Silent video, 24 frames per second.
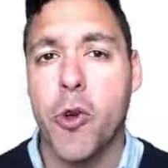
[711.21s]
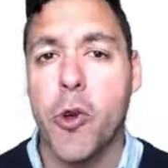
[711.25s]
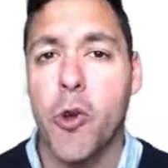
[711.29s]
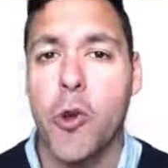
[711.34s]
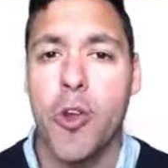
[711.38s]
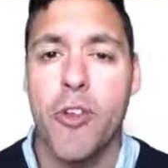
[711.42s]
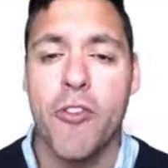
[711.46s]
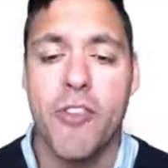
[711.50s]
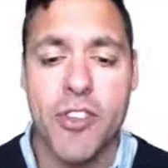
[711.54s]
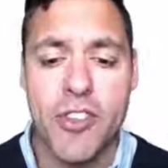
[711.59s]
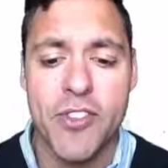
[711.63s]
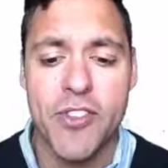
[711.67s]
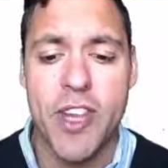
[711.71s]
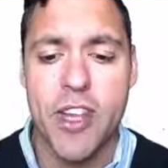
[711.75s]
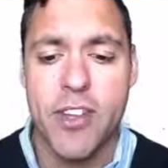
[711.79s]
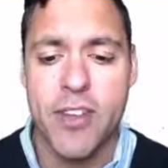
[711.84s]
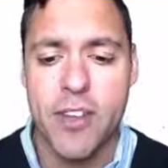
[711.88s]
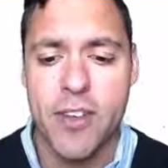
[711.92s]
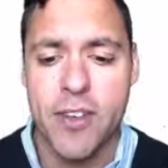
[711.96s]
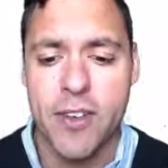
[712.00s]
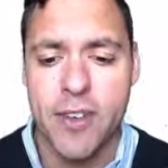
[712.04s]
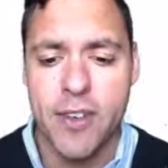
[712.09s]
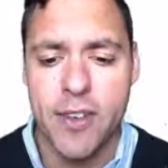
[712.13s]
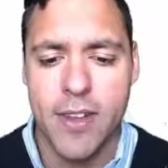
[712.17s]
all of a
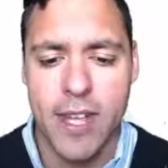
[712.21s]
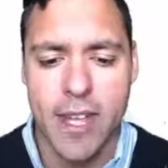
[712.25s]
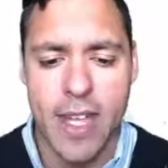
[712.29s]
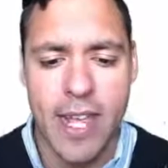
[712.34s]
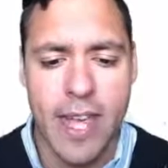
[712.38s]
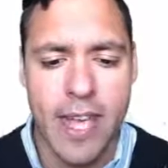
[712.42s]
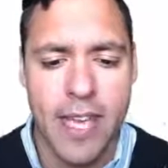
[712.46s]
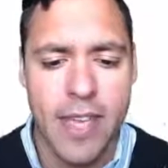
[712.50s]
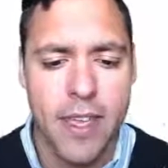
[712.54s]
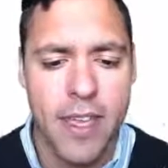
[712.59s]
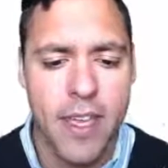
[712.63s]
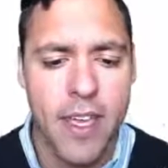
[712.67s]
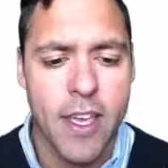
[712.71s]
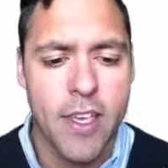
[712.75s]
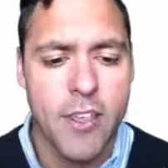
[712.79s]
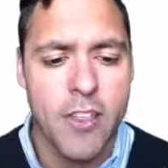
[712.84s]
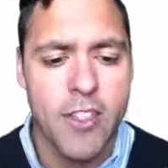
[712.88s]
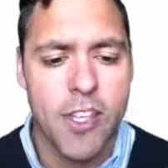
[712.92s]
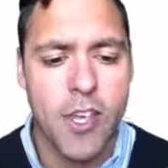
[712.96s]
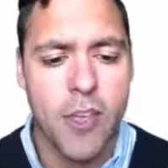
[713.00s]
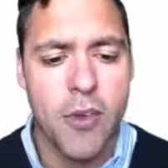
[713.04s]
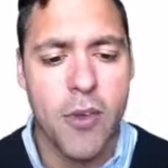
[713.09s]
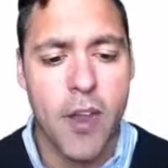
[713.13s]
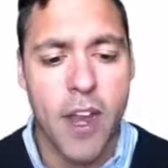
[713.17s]
sudden okay?
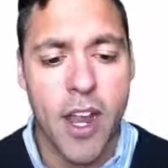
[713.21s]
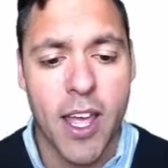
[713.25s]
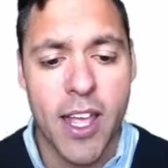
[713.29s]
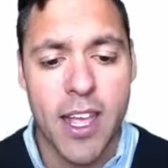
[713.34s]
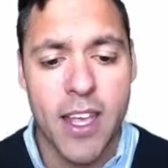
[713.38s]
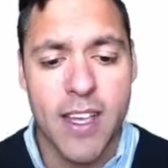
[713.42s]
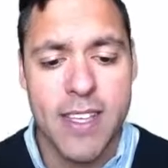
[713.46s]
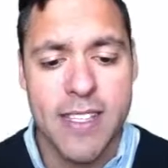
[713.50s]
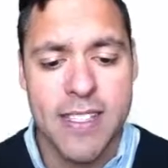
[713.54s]
So like I